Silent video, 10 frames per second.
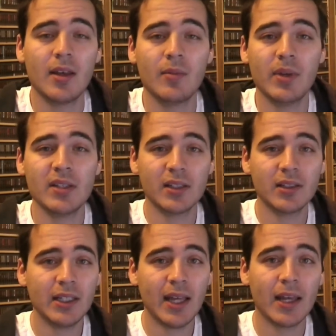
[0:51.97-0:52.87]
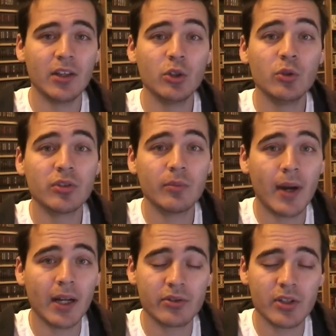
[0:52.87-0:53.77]
Basically, I use
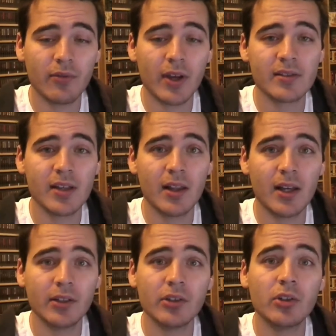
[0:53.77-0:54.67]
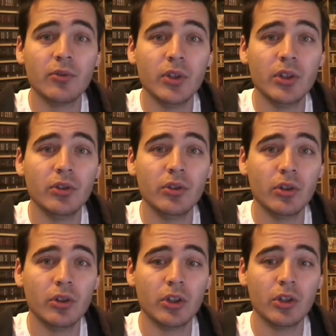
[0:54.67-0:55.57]
Microsoft Excel. I don't know if you
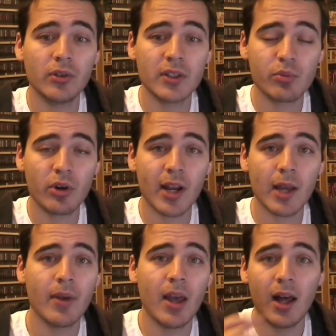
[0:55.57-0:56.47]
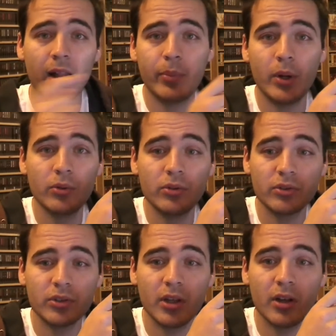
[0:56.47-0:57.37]
know this program. I'll
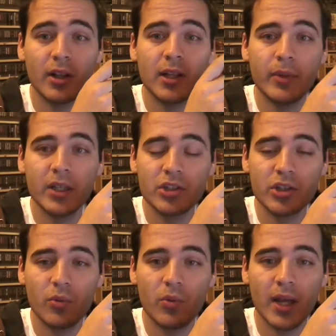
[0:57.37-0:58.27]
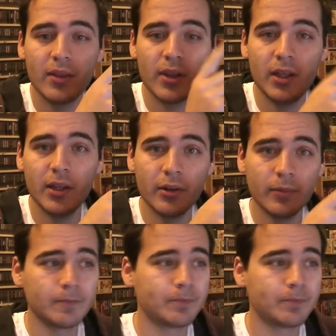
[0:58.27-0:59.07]
post an image right here.